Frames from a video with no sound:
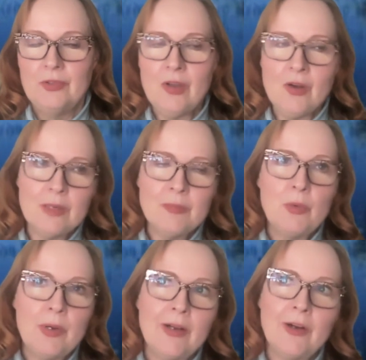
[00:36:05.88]
I'm
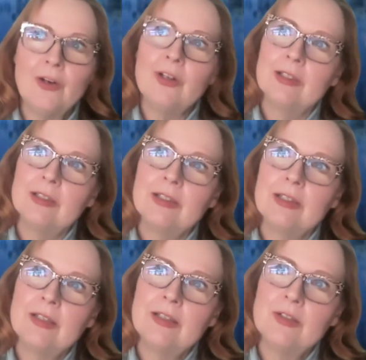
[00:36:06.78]
aware. And
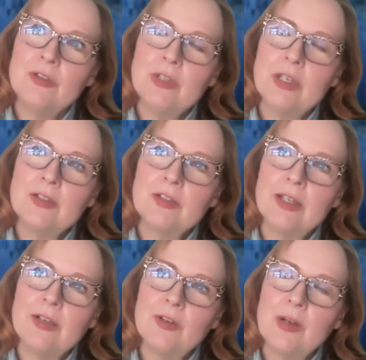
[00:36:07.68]
then 2 seconds
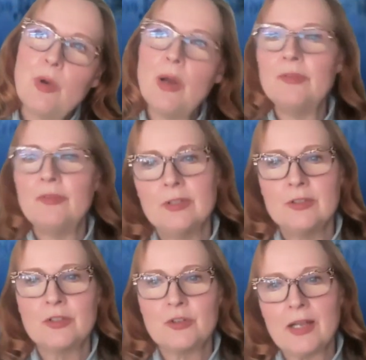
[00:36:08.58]
later, I'm off
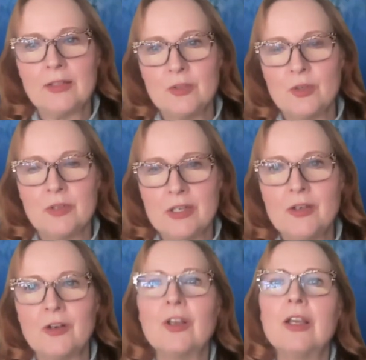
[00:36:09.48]
distracted over
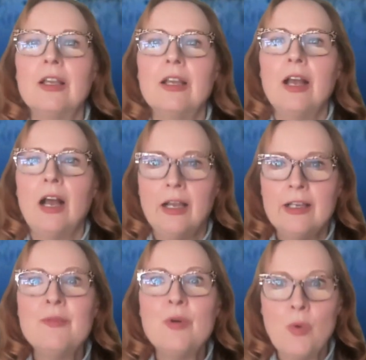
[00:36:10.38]
here. I
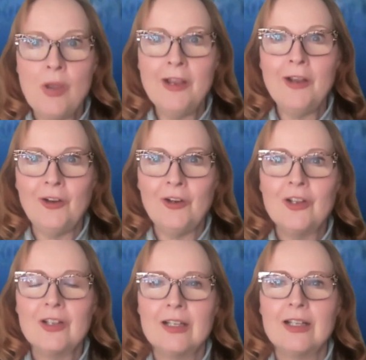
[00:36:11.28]
am aware,
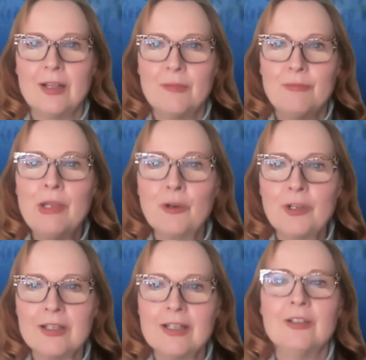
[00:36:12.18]

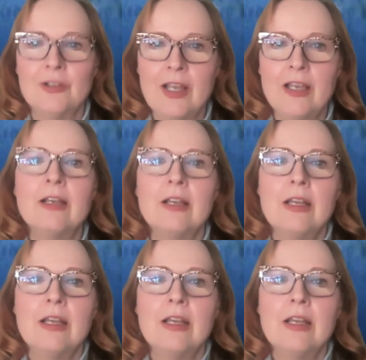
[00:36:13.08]
period. Okay.